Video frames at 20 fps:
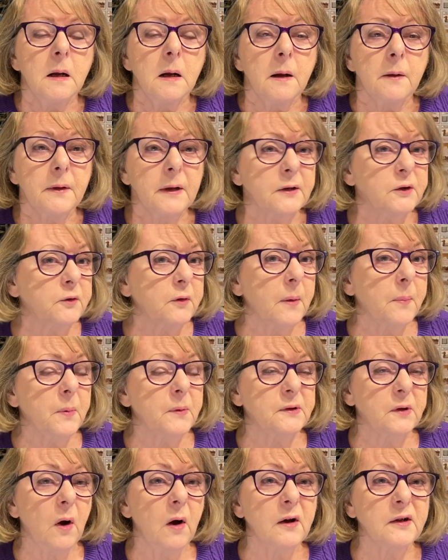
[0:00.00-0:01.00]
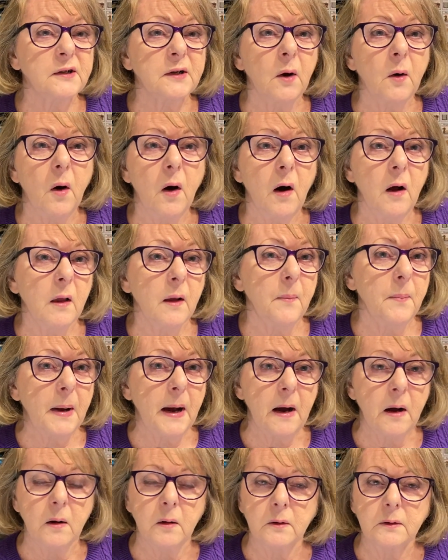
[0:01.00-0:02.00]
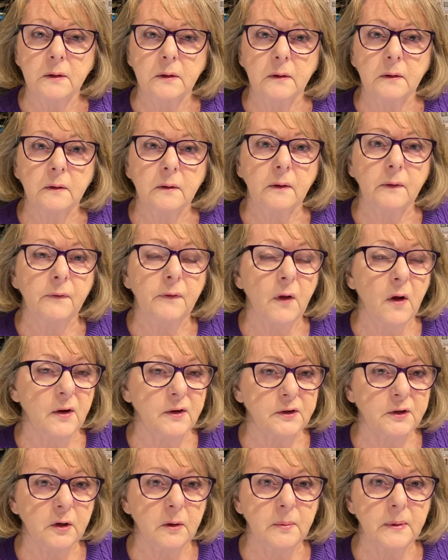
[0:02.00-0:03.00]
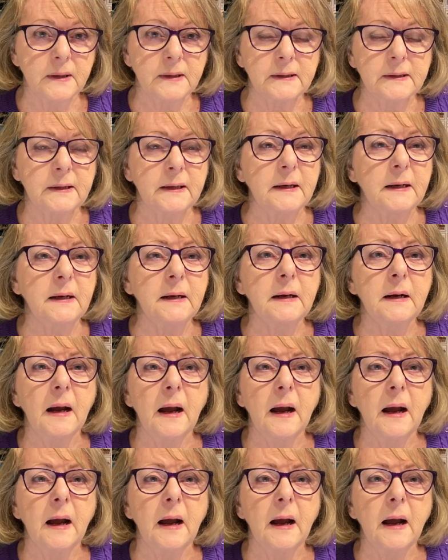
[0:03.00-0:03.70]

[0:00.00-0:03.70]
This trip was also all about FlossTube at sea,